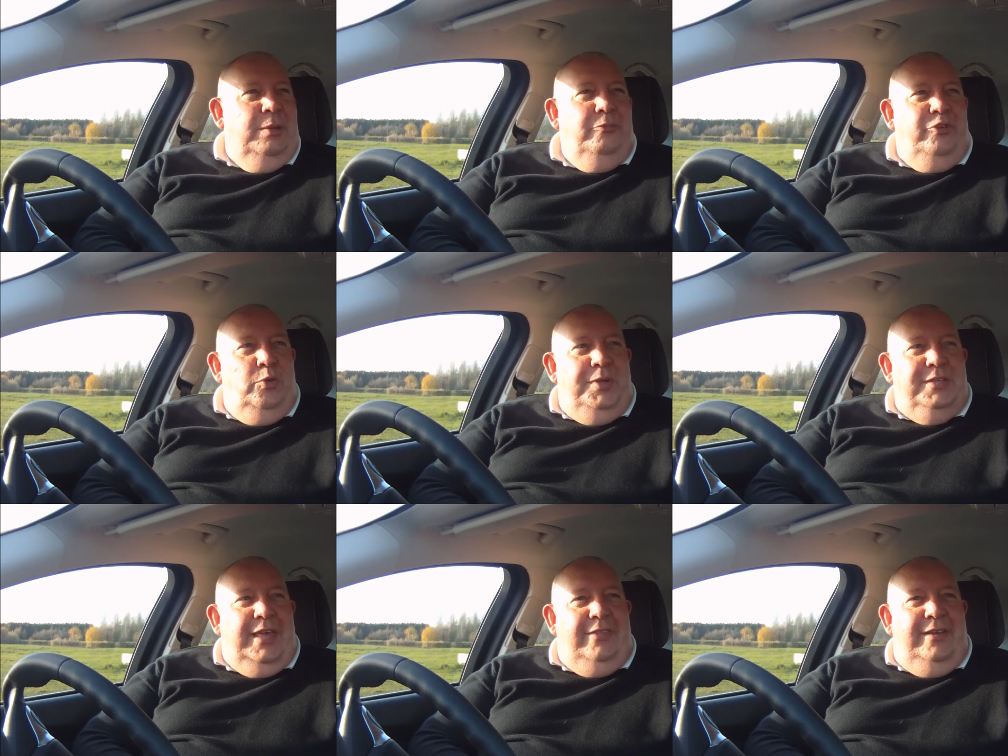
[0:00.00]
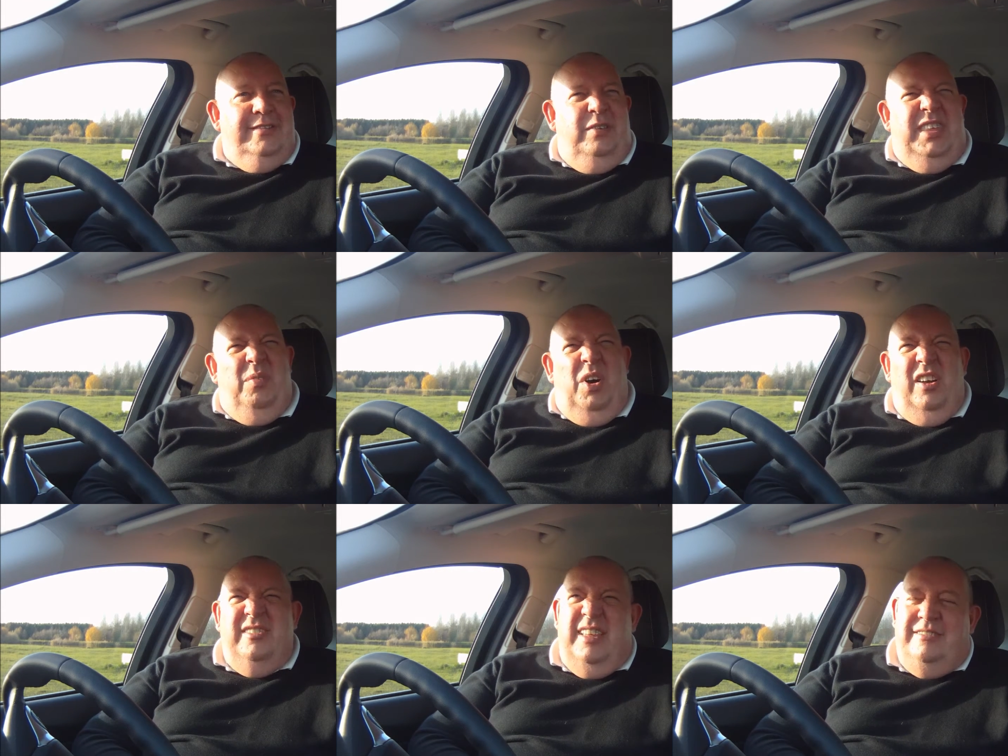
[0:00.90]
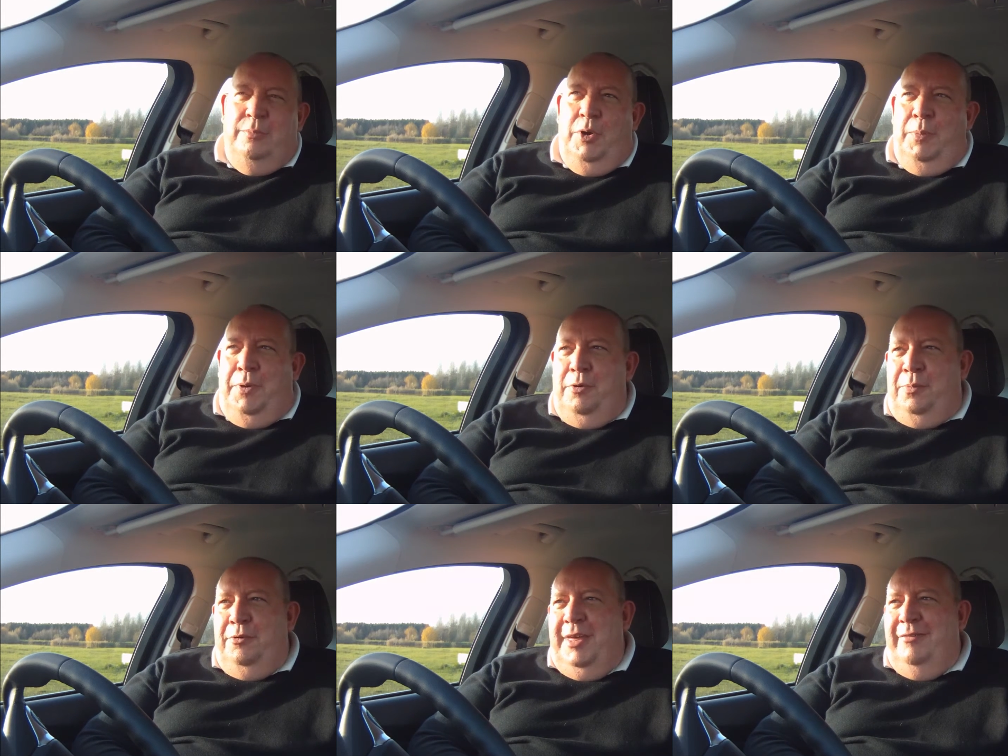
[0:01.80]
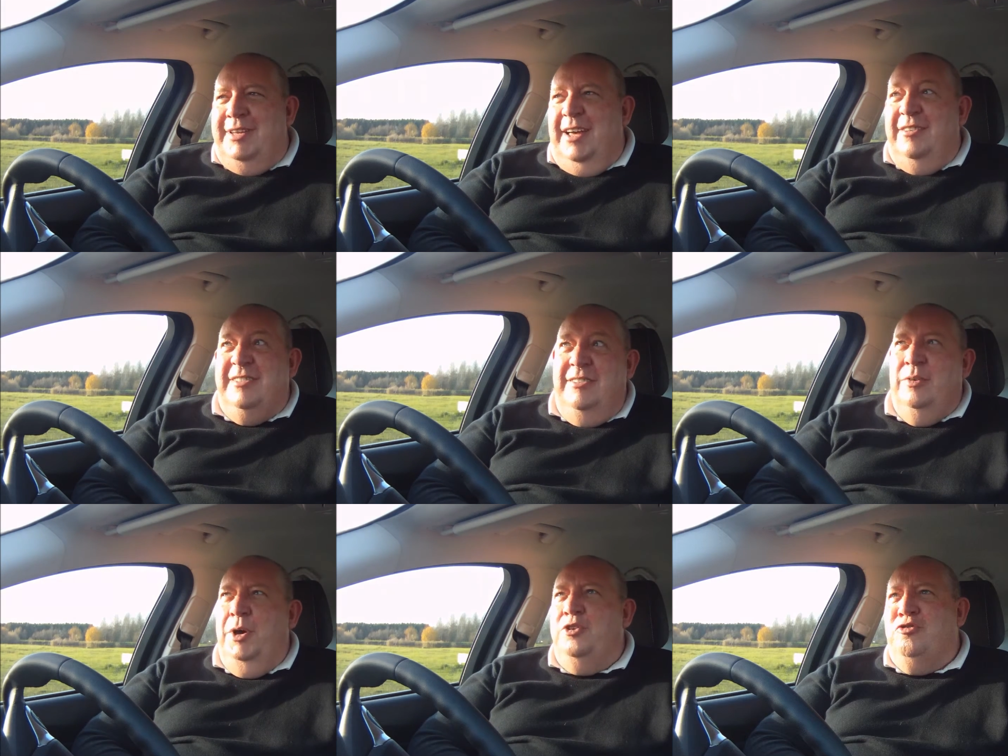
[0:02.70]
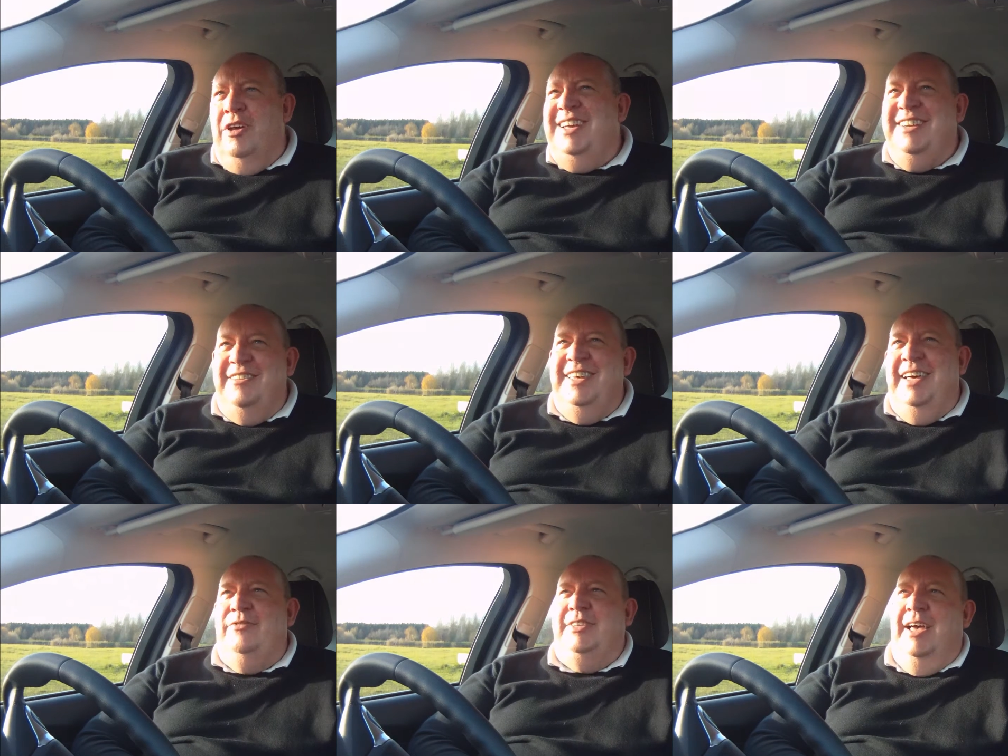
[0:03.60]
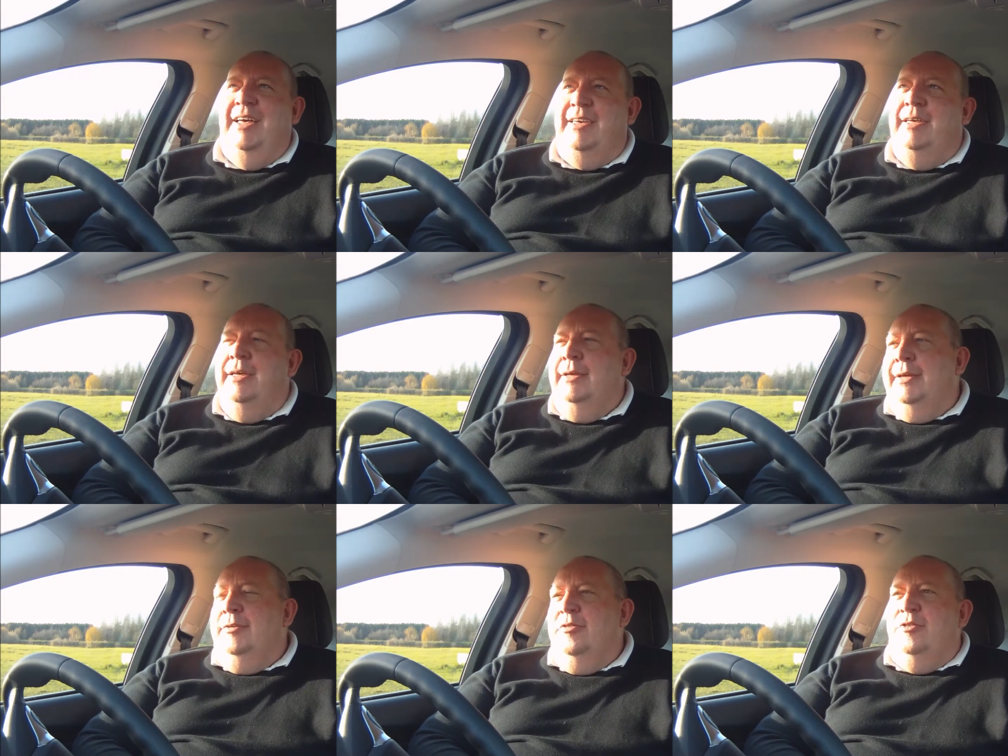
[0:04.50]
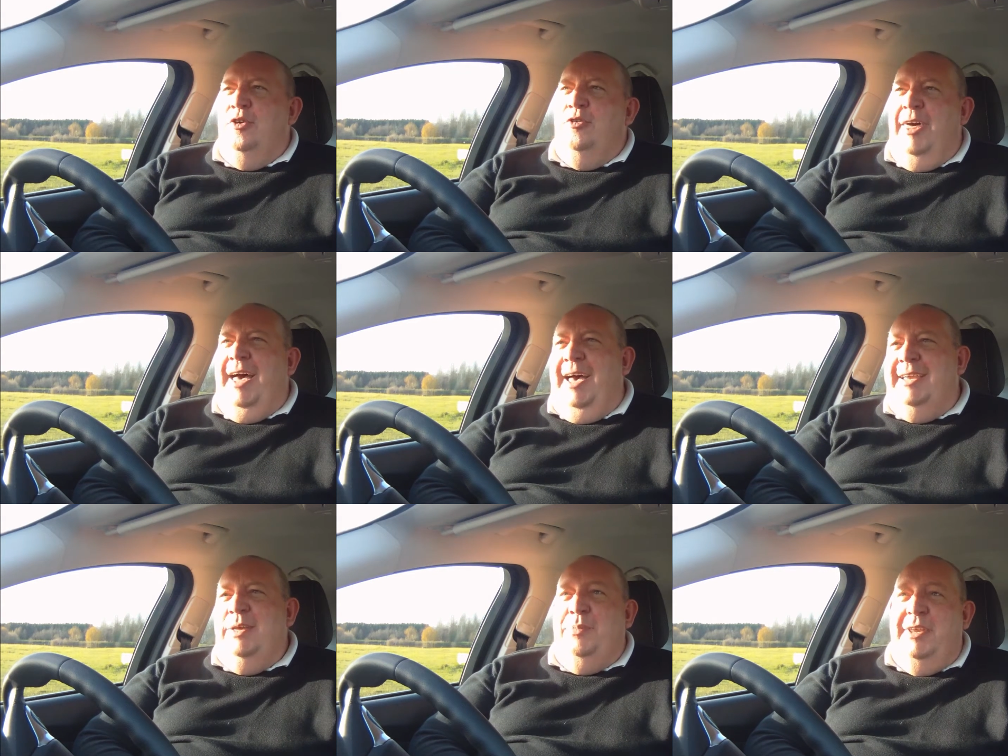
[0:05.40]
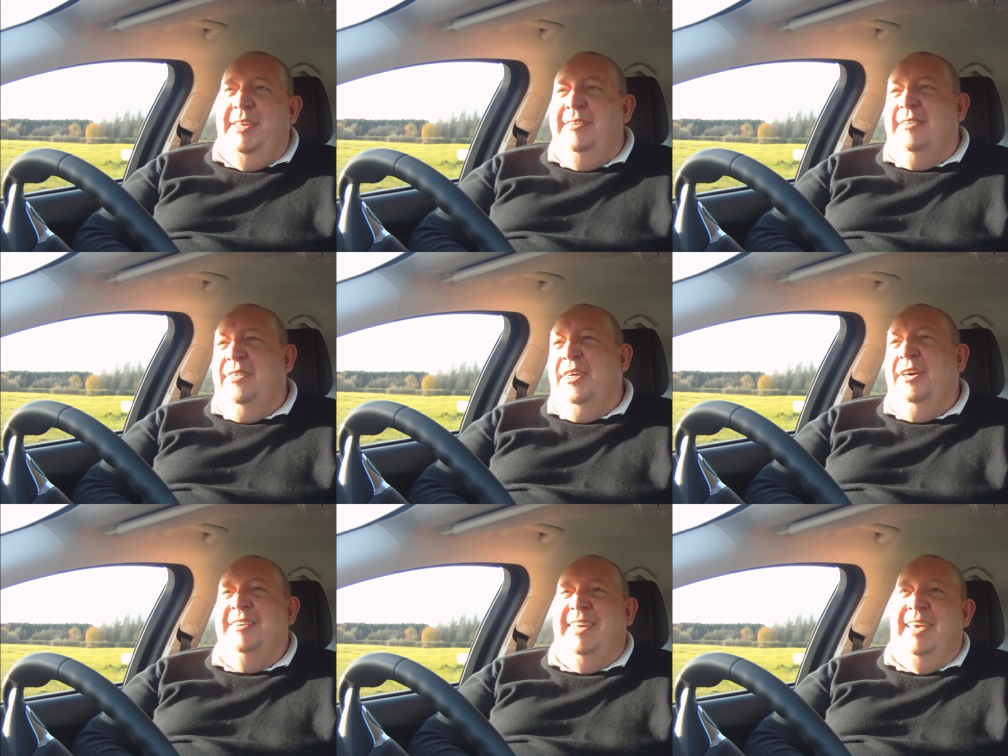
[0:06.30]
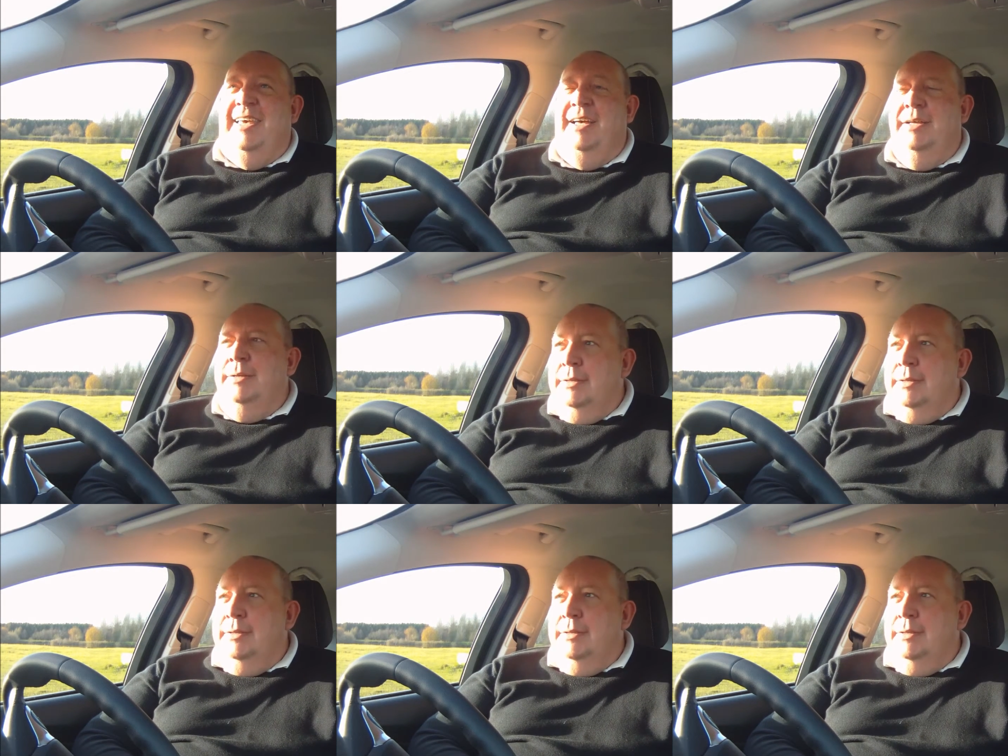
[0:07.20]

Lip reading: some of you will be sat there and say, yeah, well, I said to my pupil the other day, I said to my trainer the other day to do that, and he put it into third gear.